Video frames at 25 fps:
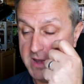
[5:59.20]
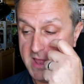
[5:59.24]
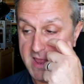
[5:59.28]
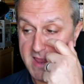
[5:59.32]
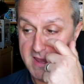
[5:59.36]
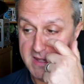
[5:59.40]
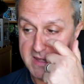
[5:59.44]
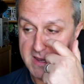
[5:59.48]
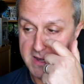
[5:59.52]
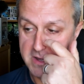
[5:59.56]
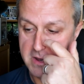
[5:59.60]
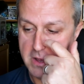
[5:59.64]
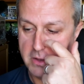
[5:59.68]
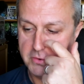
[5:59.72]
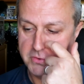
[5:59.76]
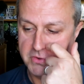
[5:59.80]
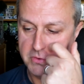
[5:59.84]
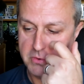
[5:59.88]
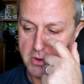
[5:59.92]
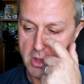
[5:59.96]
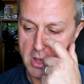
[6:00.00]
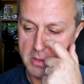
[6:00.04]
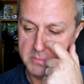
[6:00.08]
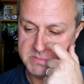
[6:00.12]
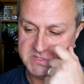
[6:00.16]
Plane and
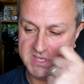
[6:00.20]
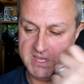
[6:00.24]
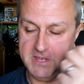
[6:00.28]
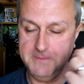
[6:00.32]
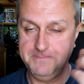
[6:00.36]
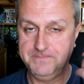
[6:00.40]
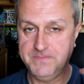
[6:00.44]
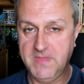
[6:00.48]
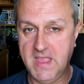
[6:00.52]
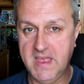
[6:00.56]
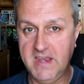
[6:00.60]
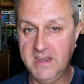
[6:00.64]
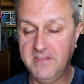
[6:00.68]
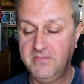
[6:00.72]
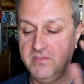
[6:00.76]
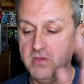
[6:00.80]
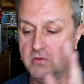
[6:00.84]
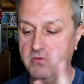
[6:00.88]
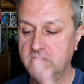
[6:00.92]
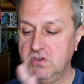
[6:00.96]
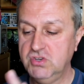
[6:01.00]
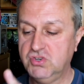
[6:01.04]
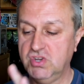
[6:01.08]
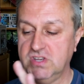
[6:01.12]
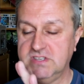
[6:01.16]
Ardu Copter. And if
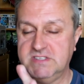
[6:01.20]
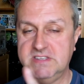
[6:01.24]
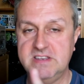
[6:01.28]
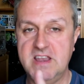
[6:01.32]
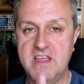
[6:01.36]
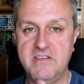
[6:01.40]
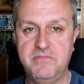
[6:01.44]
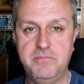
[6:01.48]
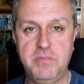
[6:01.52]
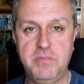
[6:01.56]
you're interested in